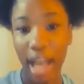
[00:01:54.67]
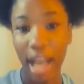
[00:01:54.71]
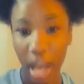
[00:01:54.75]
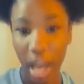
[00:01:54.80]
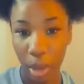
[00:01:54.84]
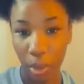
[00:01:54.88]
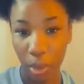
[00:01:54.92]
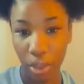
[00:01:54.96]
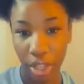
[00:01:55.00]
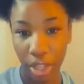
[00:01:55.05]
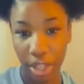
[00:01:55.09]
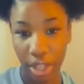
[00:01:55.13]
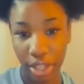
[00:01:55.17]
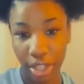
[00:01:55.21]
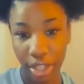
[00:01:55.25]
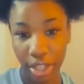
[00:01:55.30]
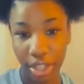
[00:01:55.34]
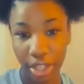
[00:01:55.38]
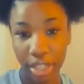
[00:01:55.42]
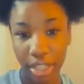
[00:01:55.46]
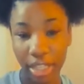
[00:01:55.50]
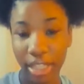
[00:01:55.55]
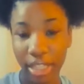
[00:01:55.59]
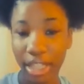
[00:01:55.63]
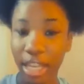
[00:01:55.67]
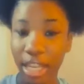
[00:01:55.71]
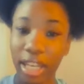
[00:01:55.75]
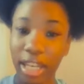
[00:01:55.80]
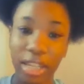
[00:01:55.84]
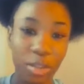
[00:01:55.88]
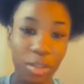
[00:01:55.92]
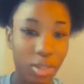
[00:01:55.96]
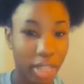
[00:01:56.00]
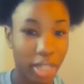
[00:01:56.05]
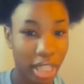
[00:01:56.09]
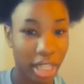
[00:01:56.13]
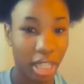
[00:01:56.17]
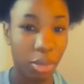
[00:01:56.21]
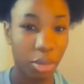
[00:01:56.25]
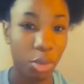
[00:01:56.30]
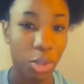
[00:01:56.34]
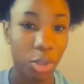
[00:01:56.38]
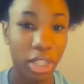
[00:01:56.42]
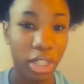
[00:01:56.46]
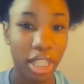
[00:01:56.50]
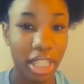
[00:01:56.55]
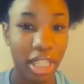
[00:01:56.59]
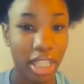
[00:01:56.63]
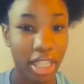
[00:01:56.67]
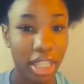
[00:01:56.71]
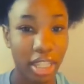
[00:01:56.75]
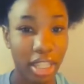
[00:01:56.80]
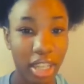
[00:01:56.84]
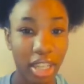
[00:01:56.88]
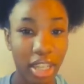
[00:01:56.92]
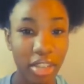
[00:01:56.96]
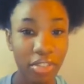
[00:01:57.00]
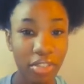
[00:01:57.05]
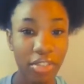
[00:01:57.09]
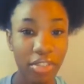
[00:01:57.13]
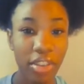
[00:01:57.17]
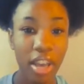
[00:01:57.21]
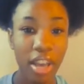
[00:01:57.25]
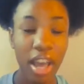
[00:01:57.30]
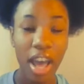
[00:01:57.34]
out there. I don't think I'm doing it enough.